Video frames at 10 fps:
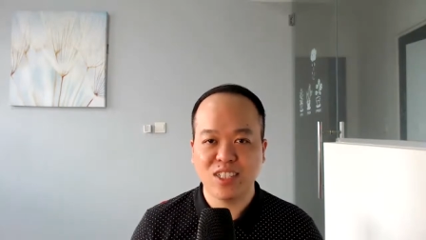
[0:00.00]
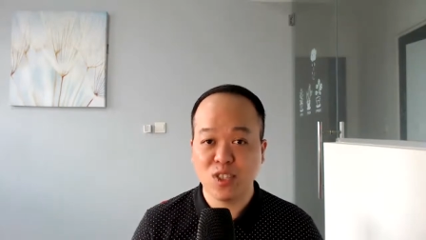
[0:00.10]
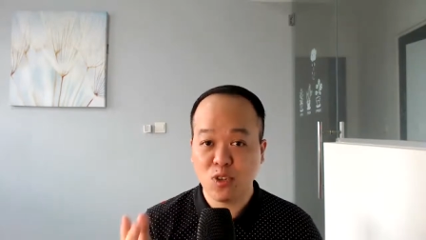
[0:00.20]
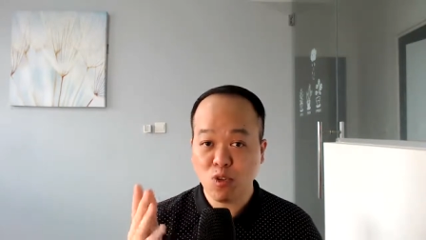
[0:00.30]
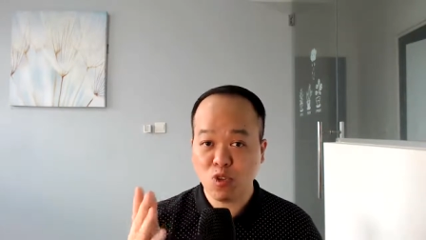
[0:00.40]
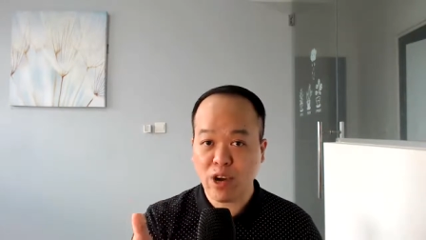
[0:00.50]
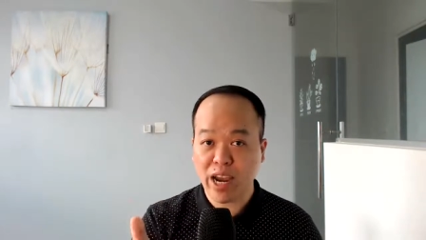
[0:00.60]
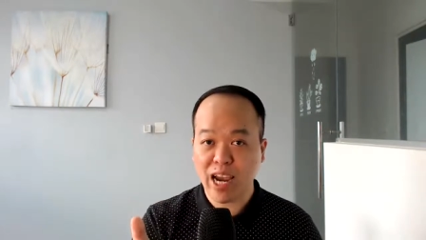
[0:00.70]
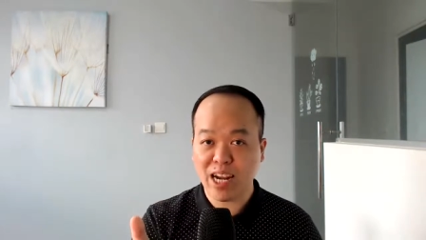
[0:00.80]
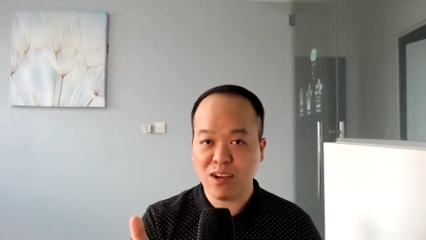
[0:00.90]
So try
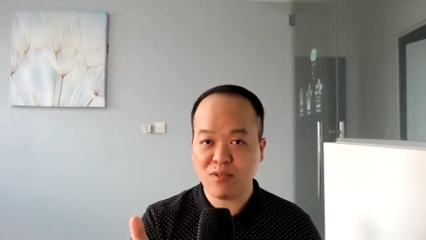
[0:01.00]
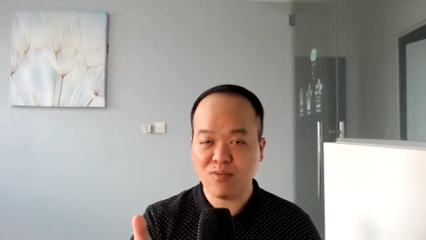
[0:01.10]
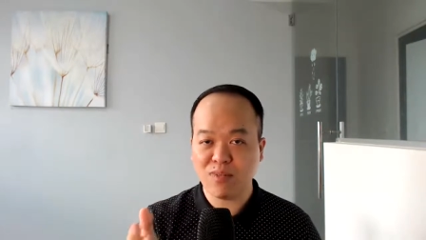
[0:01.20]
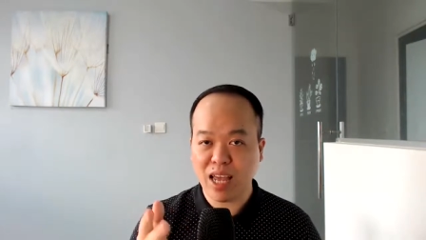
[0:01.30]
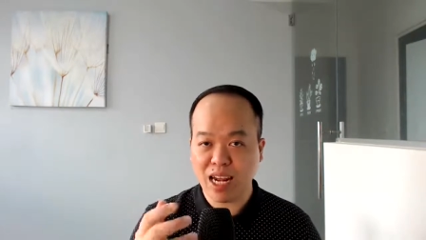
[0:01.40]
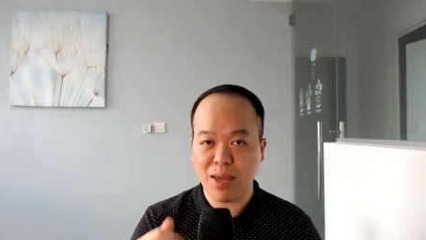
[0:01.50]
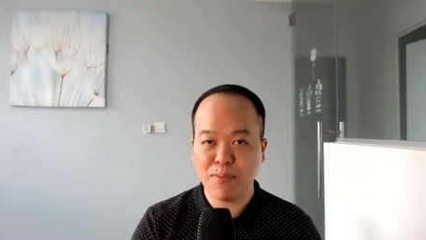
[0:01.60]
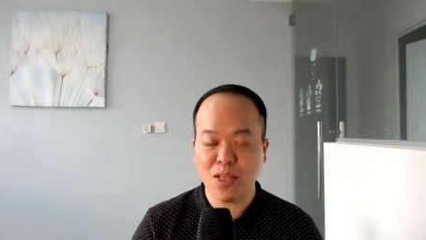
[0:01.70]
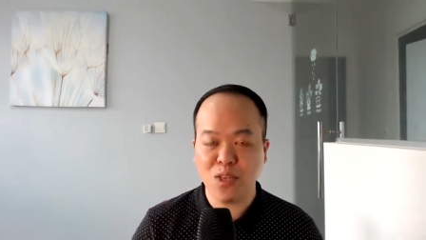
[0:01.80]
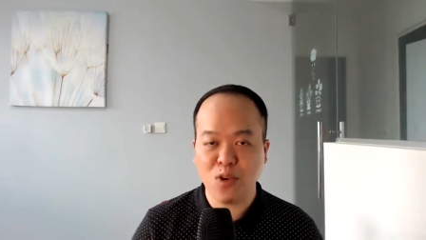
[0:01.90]
it out and let
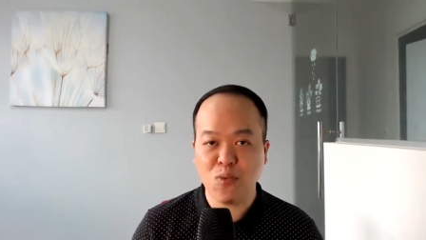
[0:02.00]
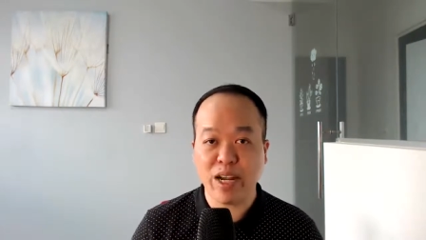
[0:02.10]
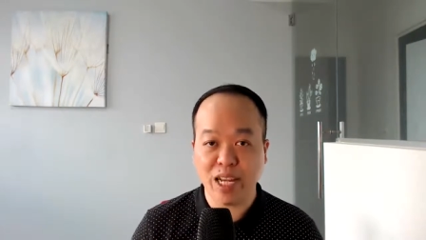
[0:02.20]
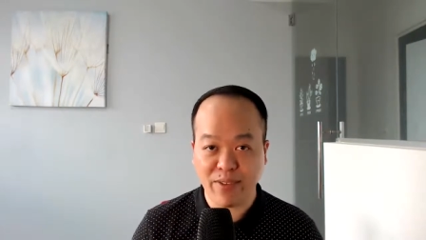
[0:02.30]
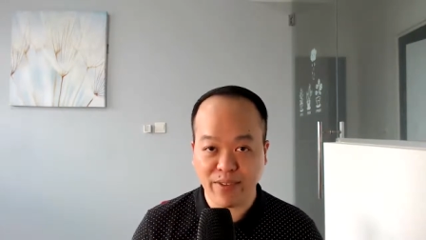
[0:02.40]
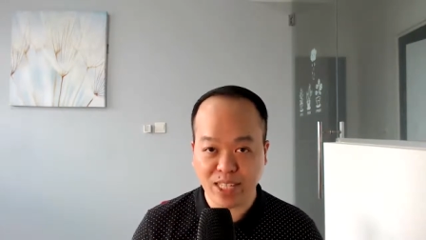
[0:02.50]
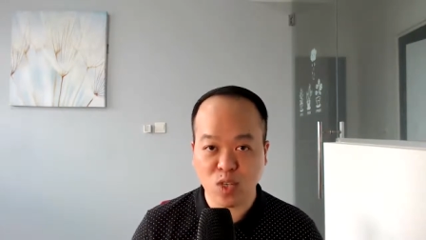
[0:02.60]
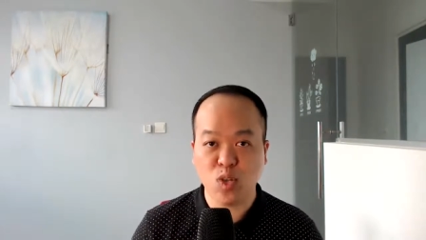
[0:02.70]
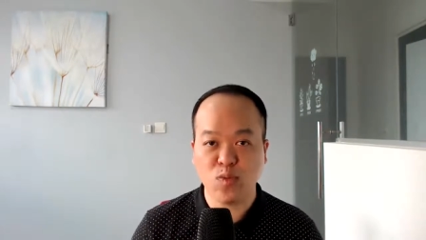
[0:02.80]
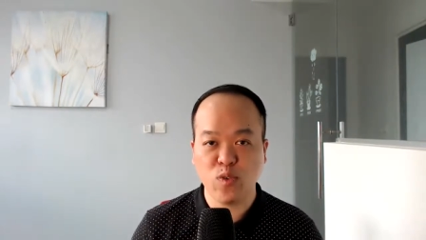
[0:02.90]
me know whether it is
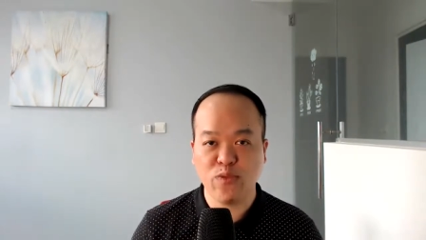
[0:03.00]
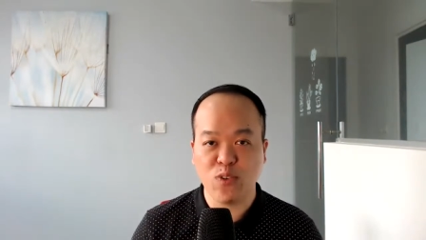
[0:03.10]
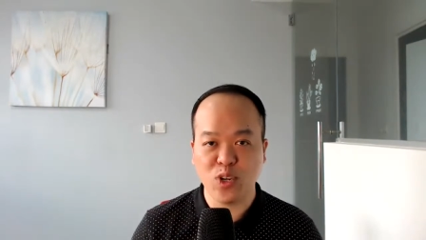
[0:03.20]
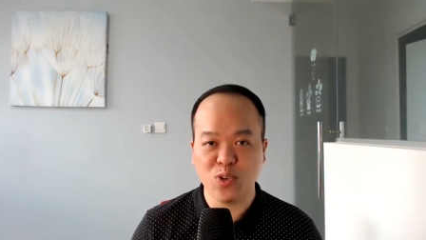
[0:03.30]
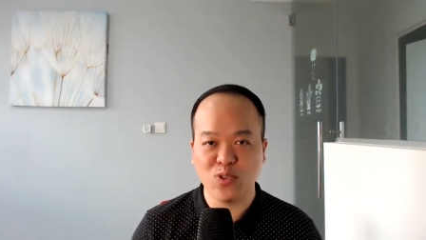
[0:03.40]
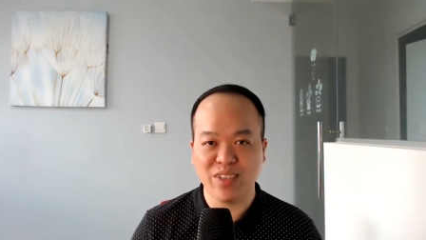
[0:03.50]
useful for you.